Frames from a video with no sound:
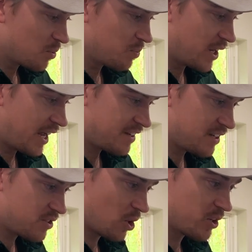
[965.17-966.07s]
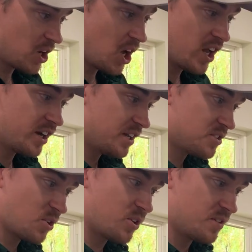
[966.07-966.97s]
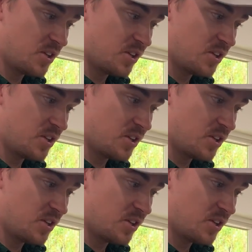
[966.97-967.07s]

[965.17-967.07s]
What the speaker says: But I did turn it on, and it started.